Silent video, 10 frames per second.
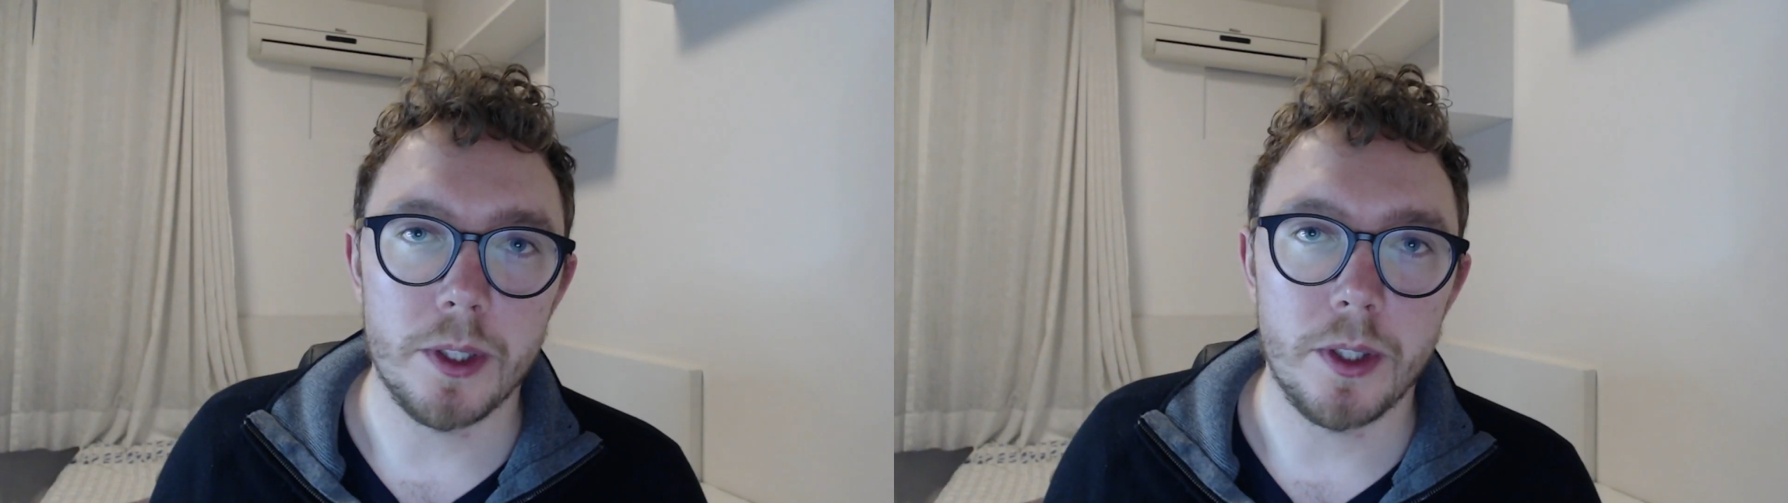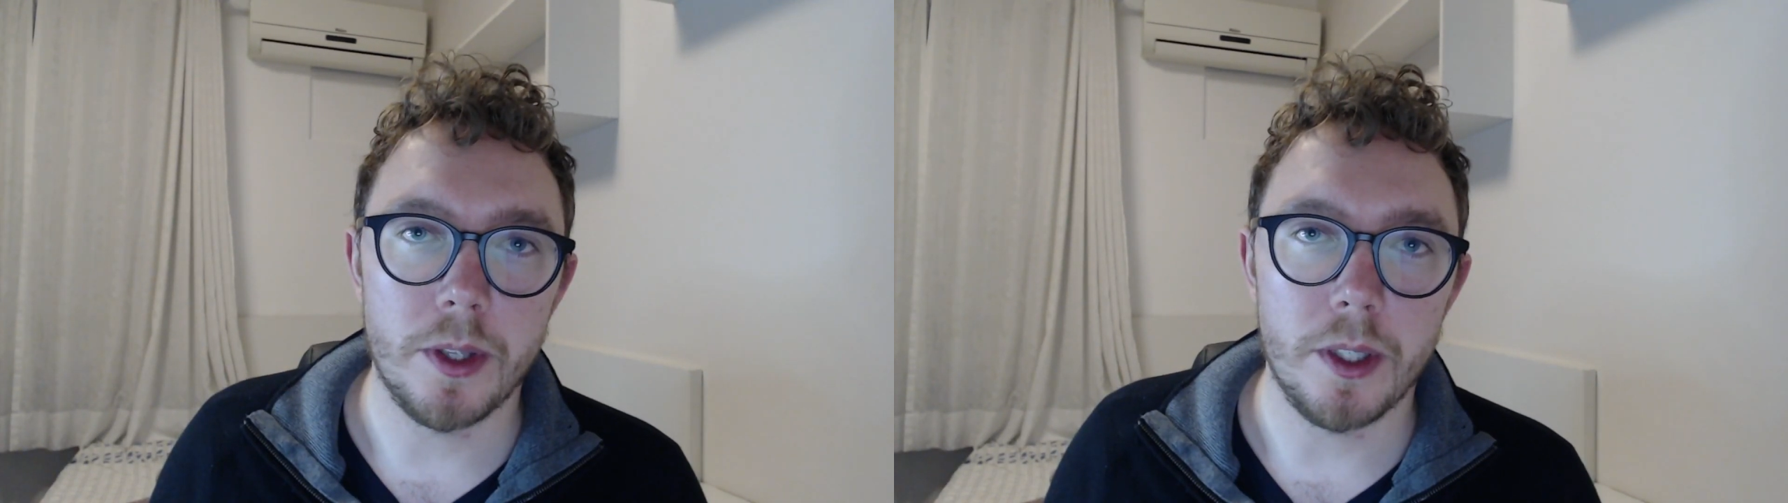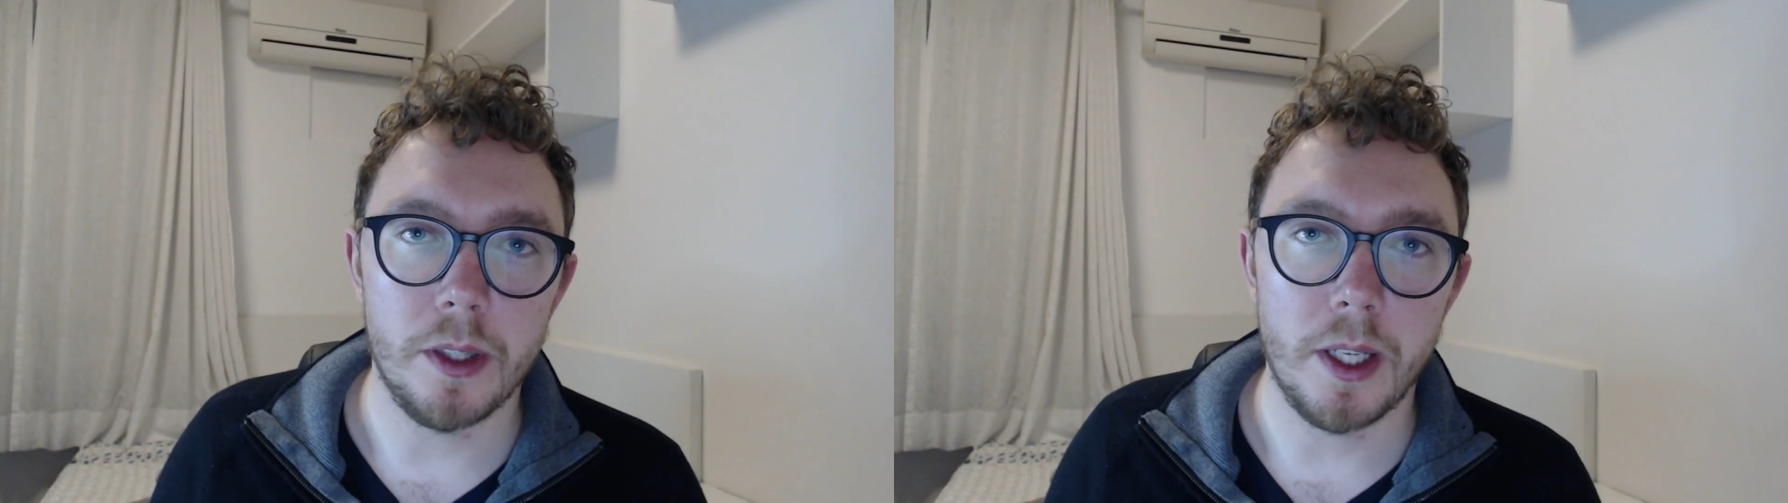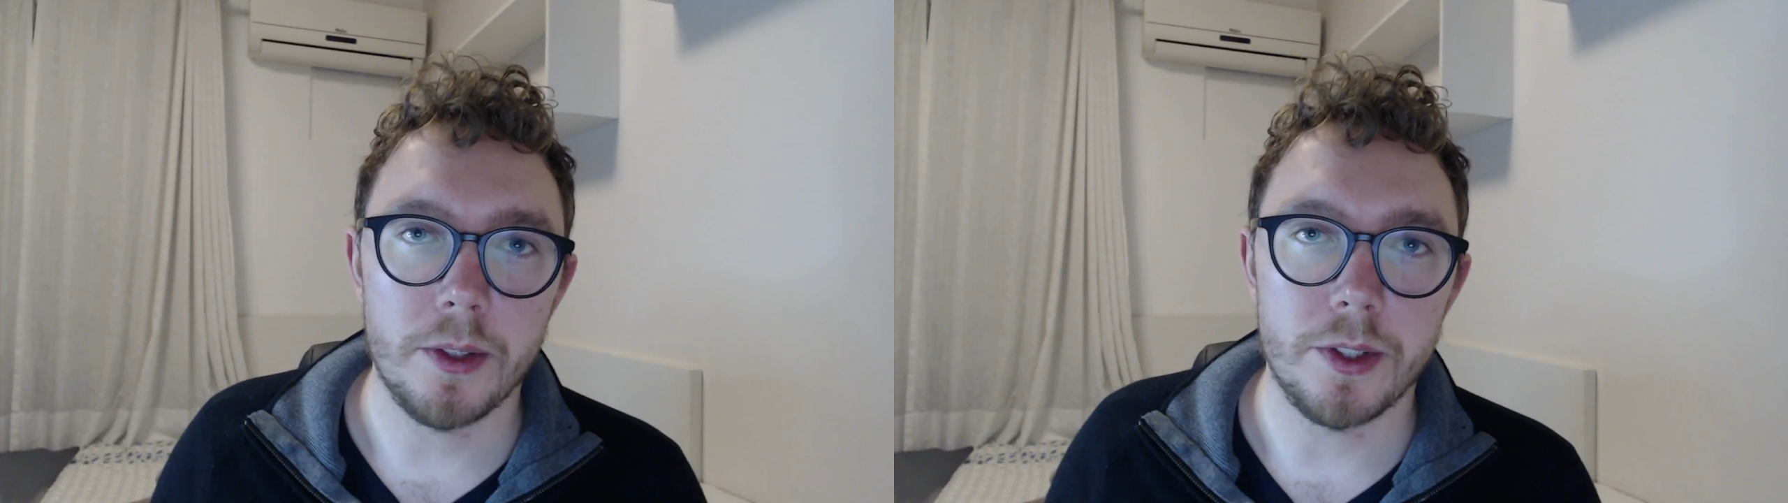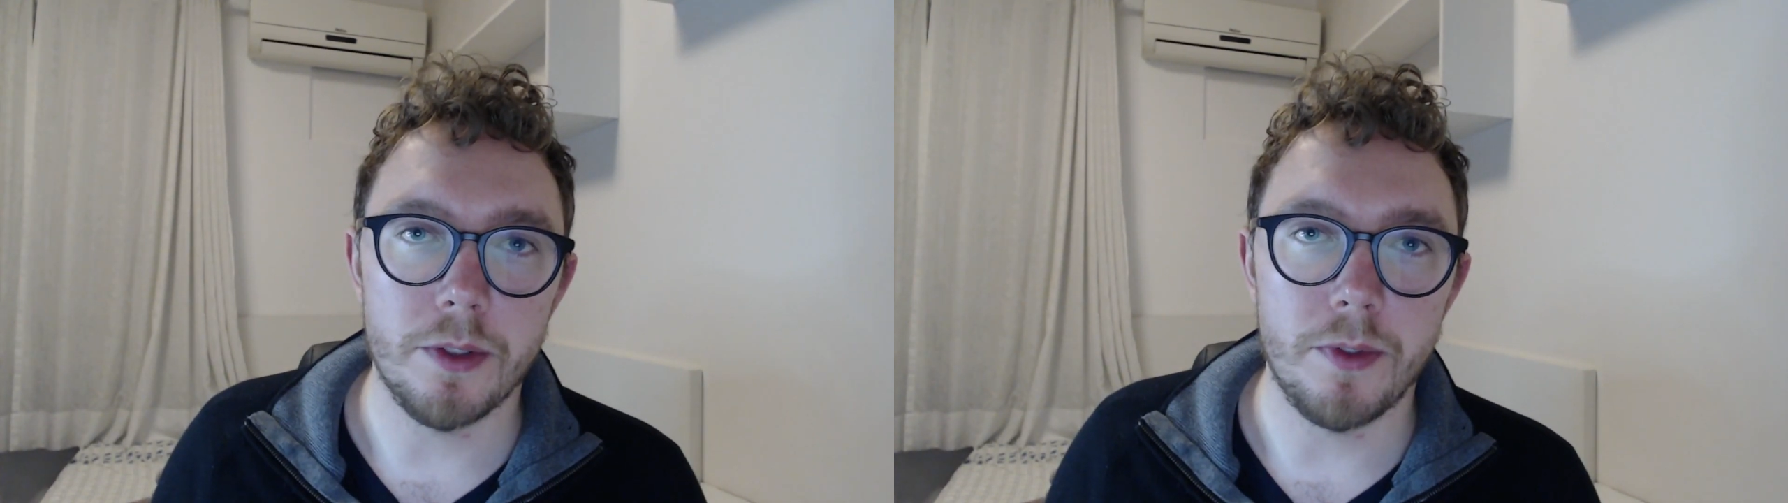that allows
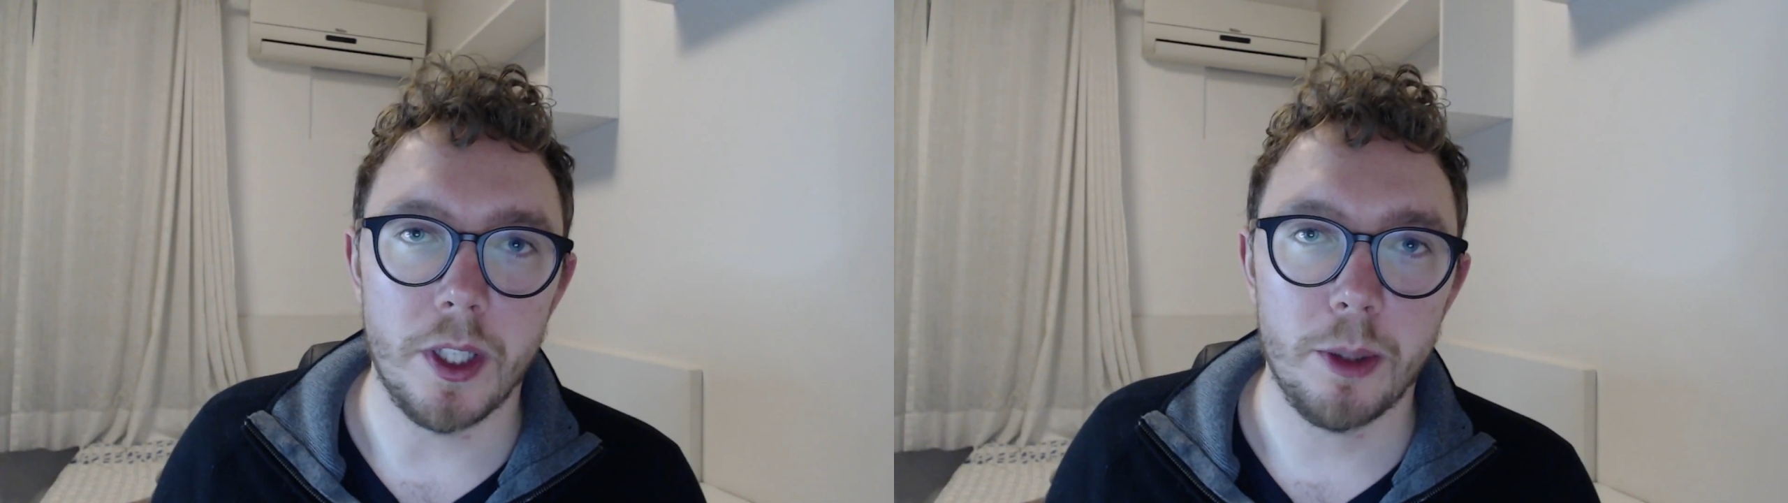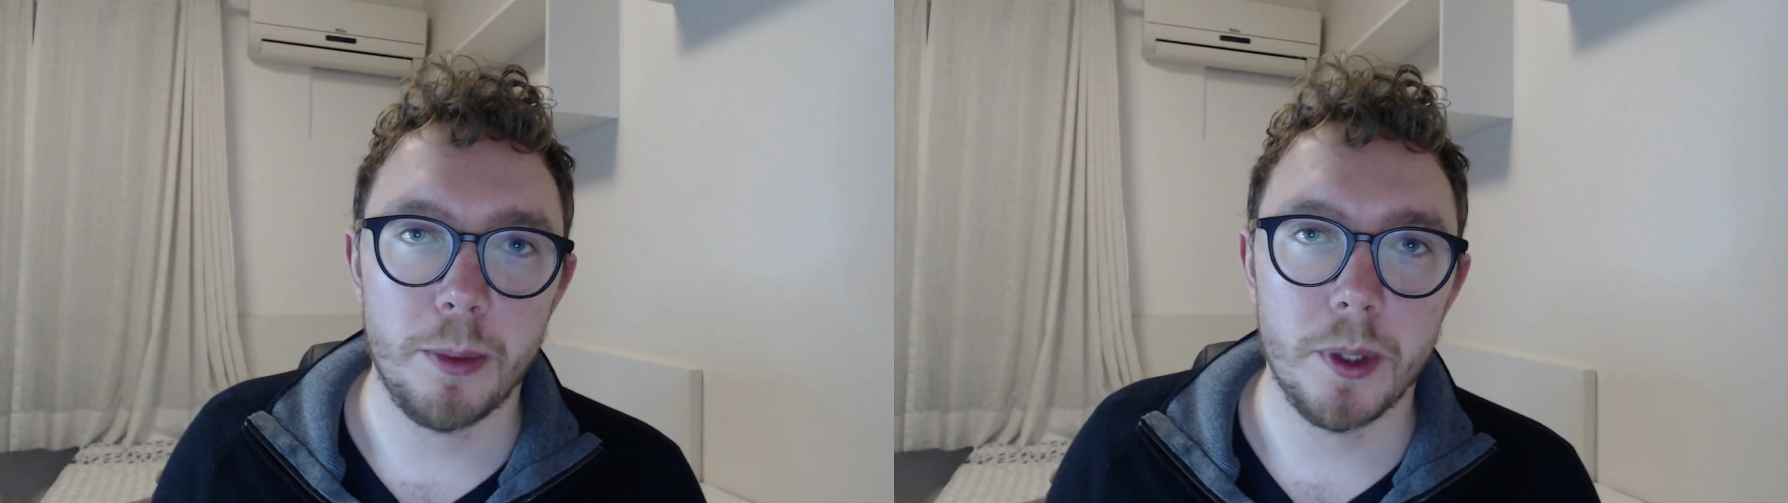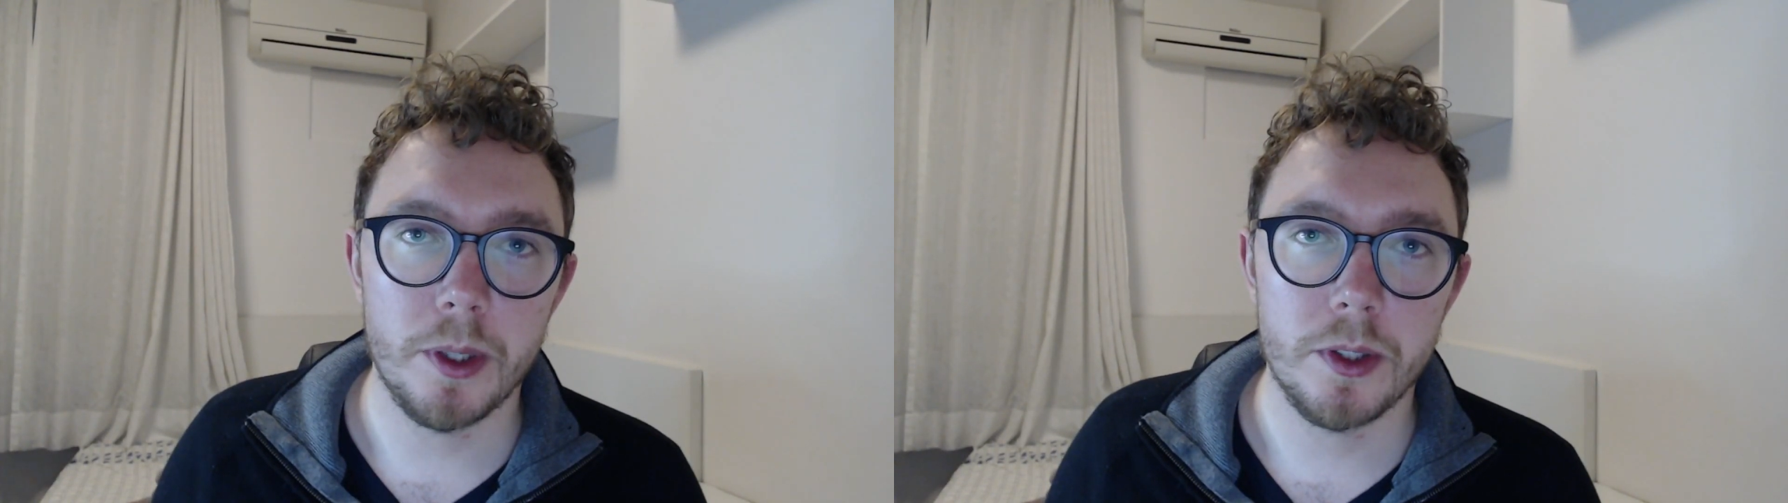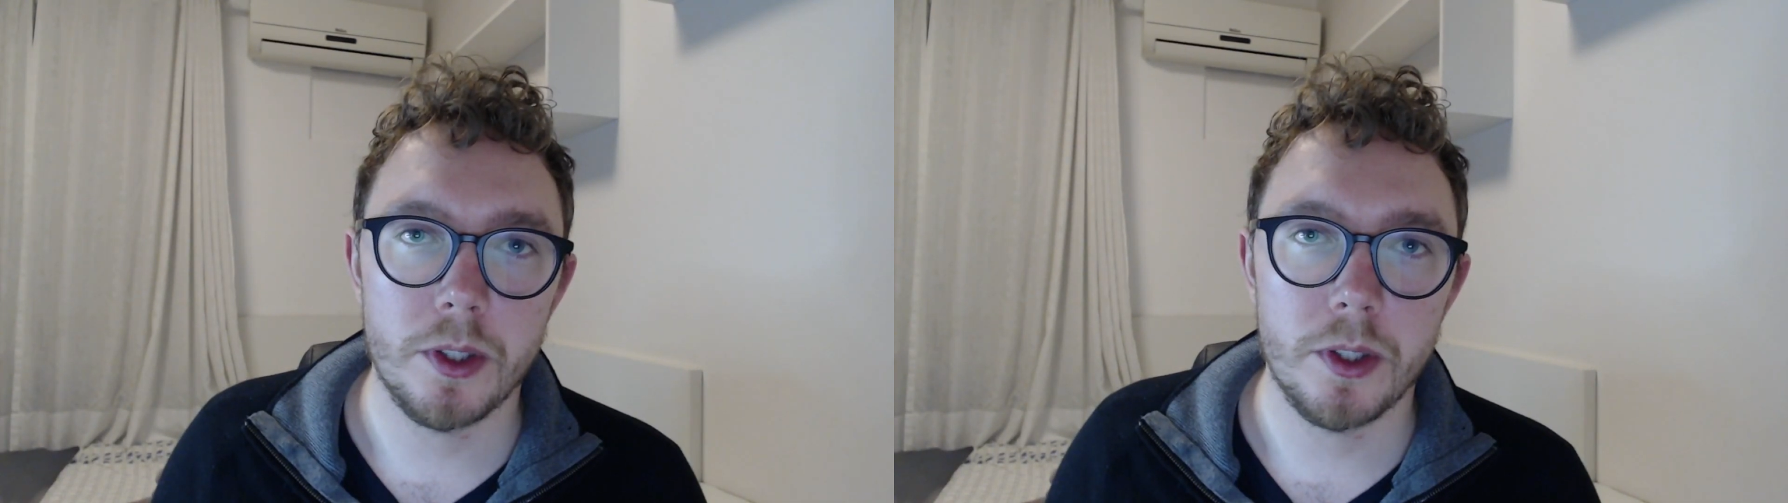developers